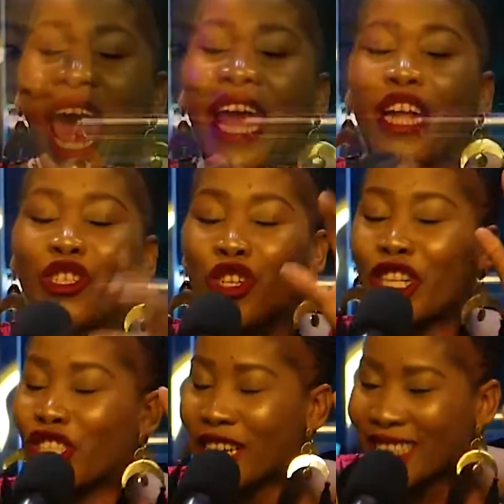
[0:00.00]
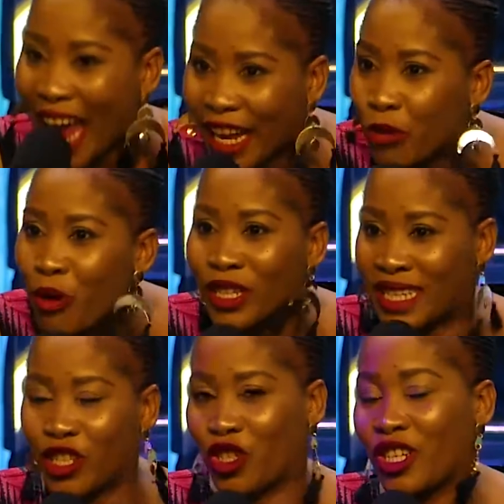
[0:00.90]
And it's not just any
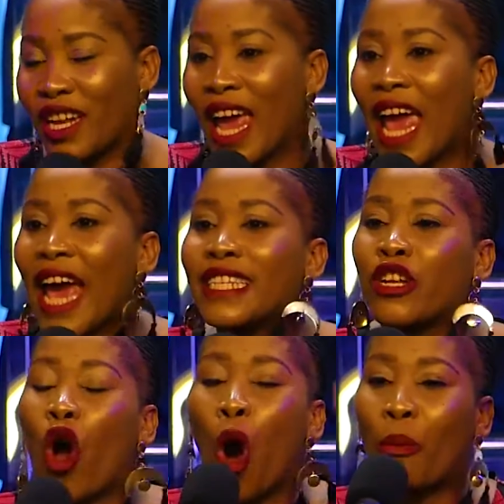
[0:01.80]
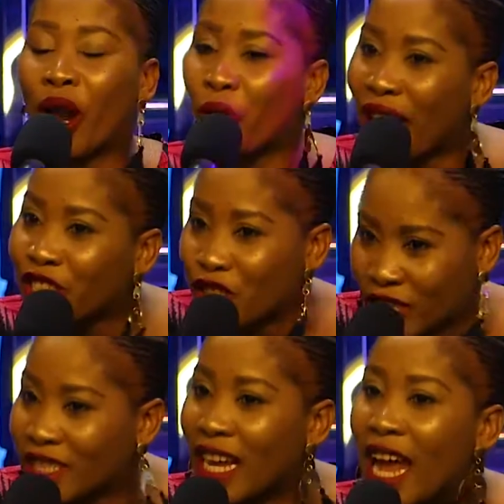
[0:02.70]
position. It's an
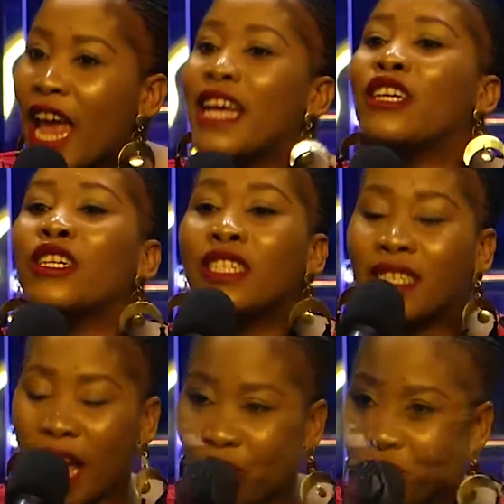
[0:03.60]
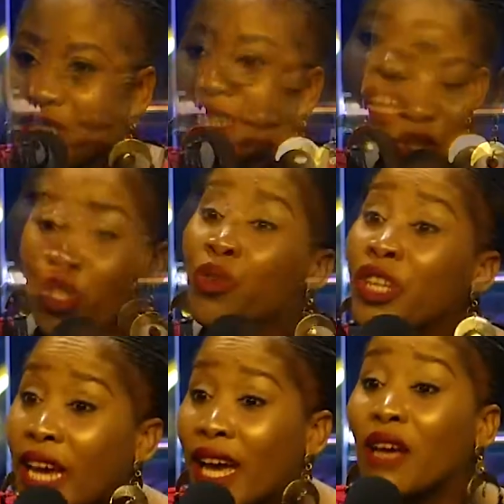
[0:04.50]
operation service
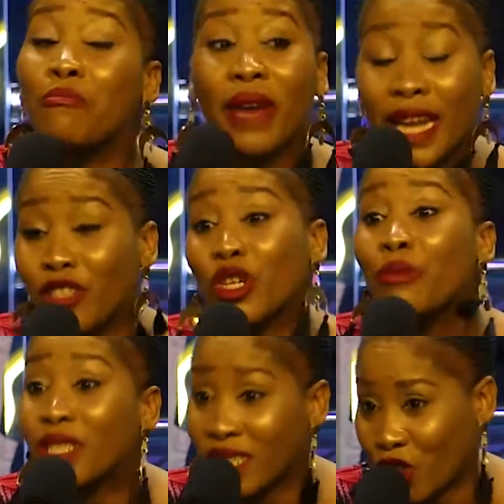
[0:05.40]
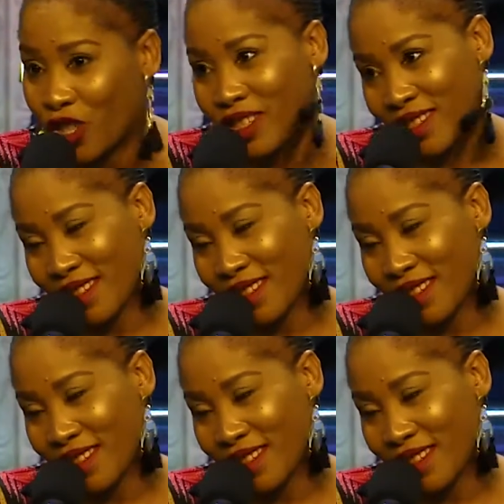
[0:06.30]
junior manager position.